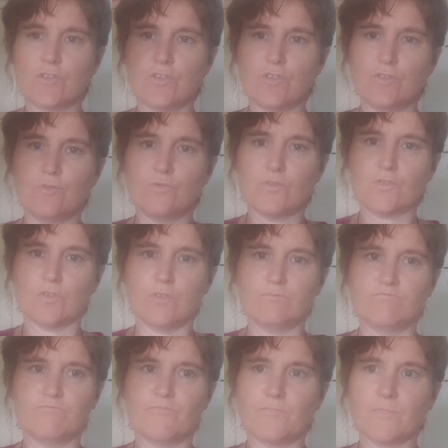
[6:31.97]
you use
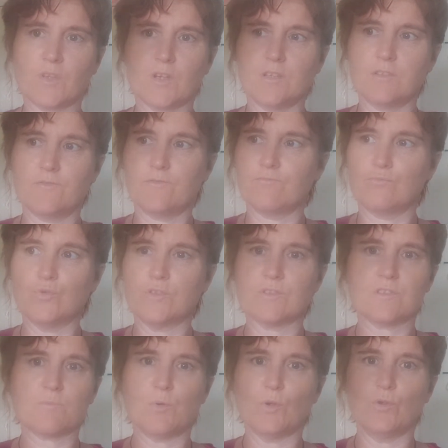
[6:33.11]
some kind of wooden
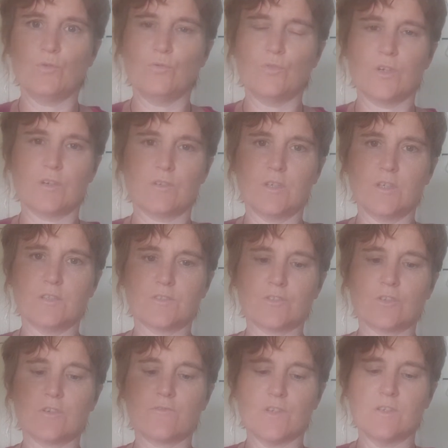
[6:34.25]
spoon or a
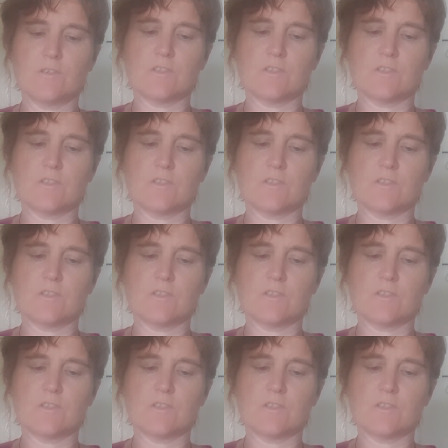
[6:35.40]
serving